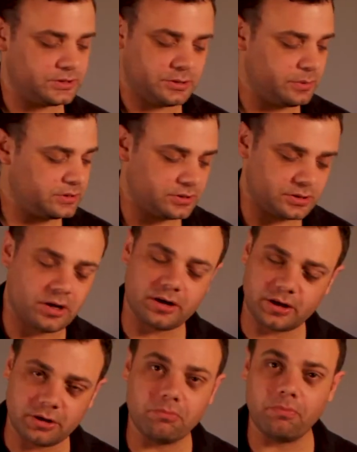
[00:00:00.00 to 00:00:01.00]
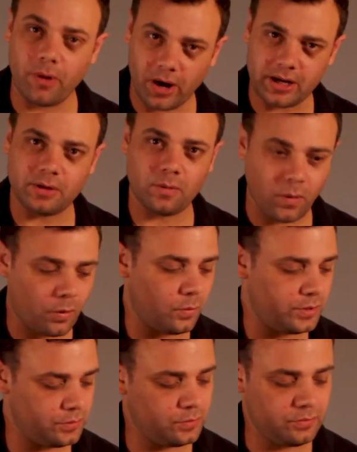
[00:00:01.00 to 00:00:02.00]
So we're just kind of combining what
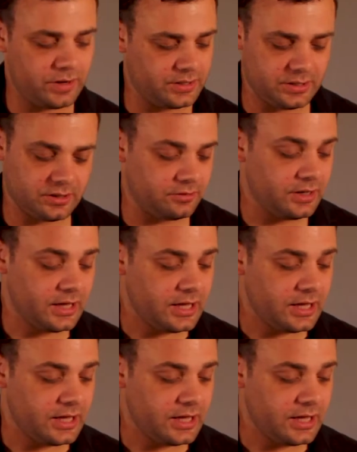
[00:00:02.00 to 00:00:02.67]
we already know.